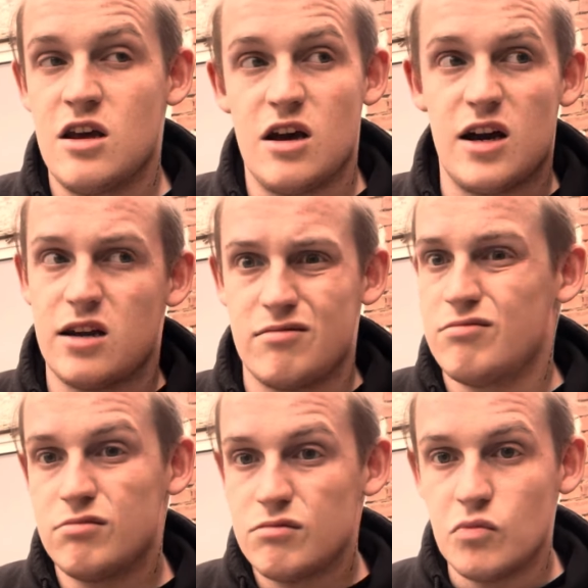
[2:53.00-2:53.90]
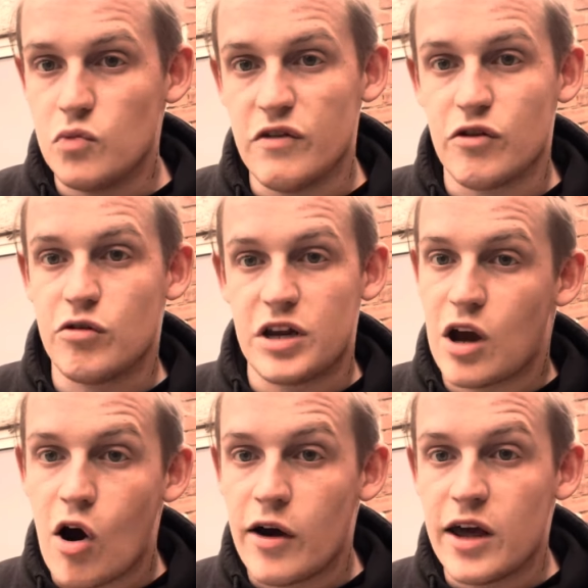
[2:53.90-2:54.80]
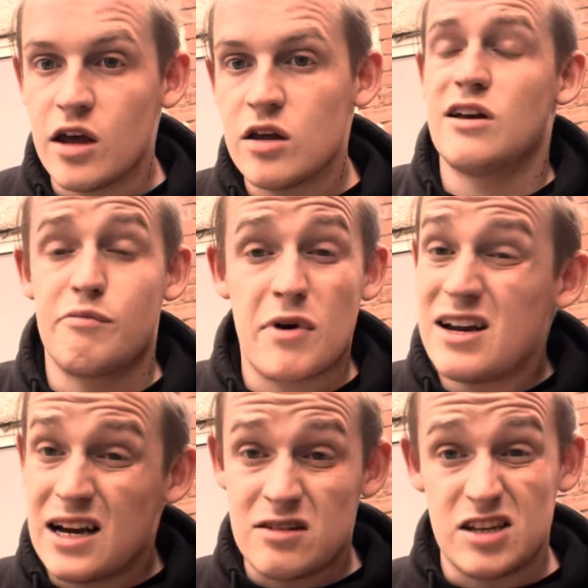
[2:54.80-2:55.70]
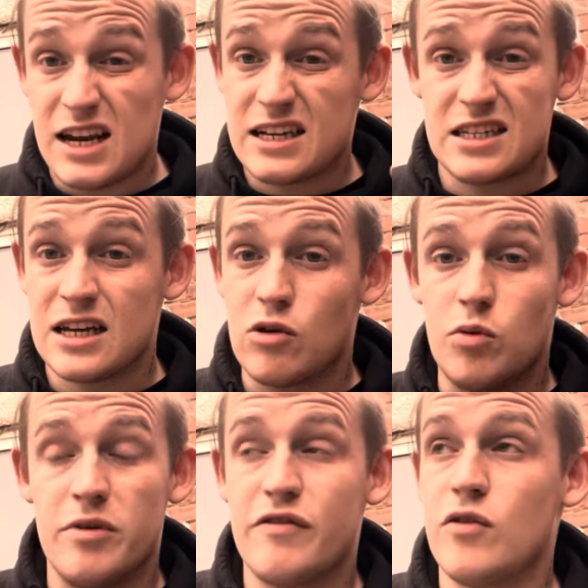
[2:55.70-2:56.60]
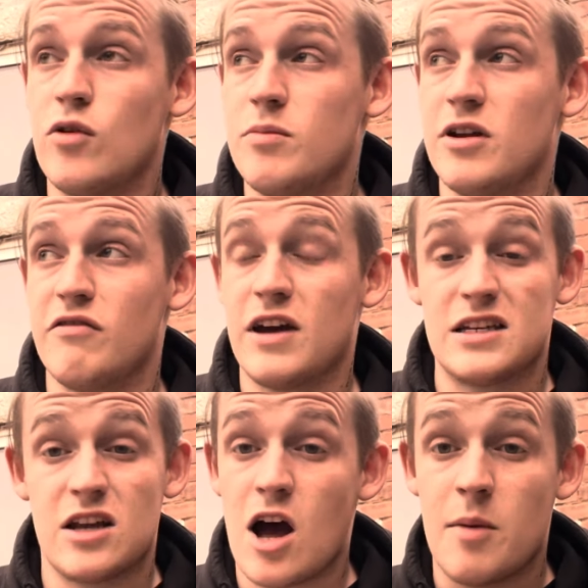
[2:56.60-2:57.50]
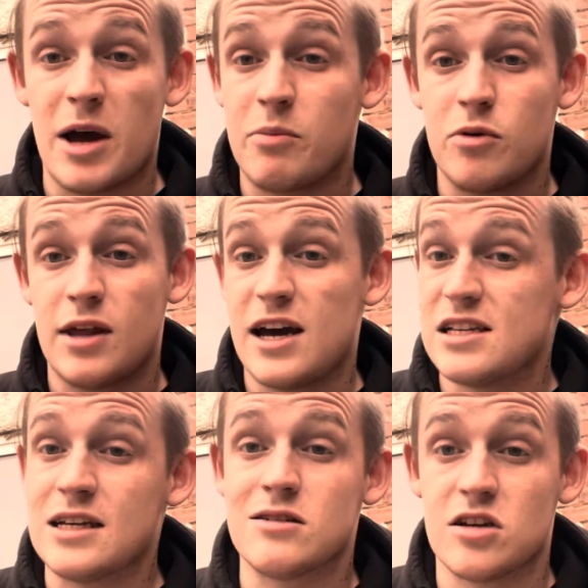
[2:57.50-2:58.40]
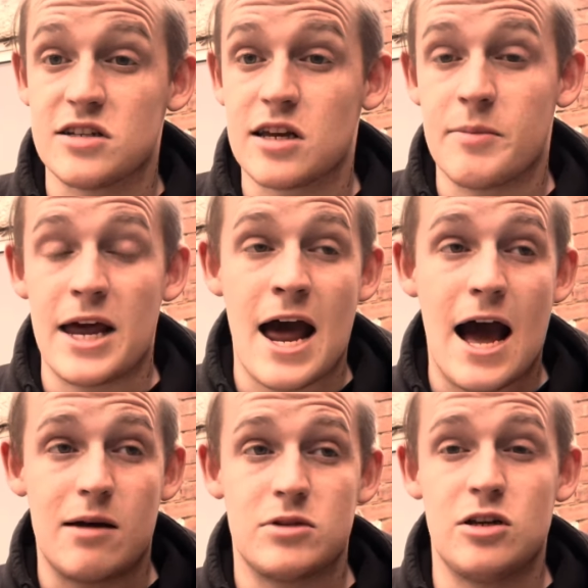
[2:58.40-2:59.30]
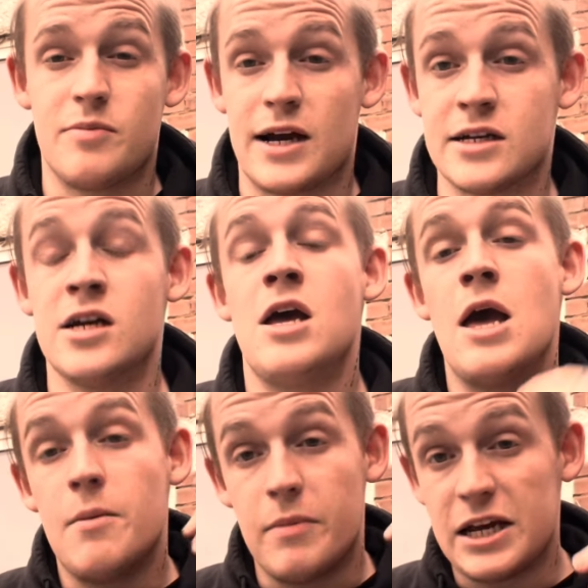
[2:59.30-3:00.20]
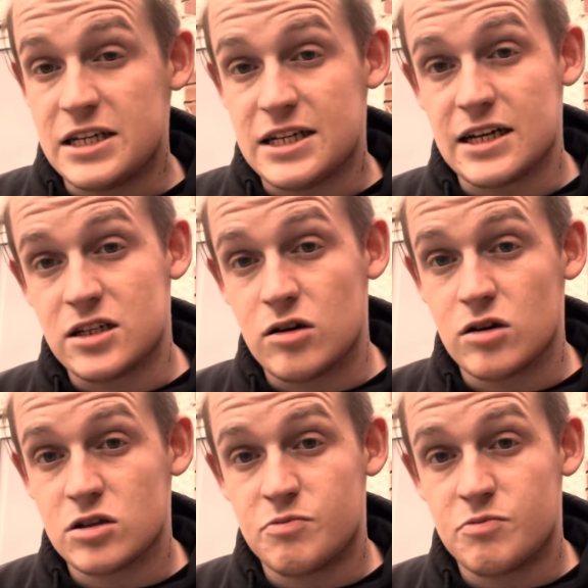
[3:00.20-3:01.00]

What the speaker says: and we've already got it. So if Breakdown's the last single before Bloodfest, I'm happy with that. It sounds like it's going to be an absolute banger. Make your TikToks,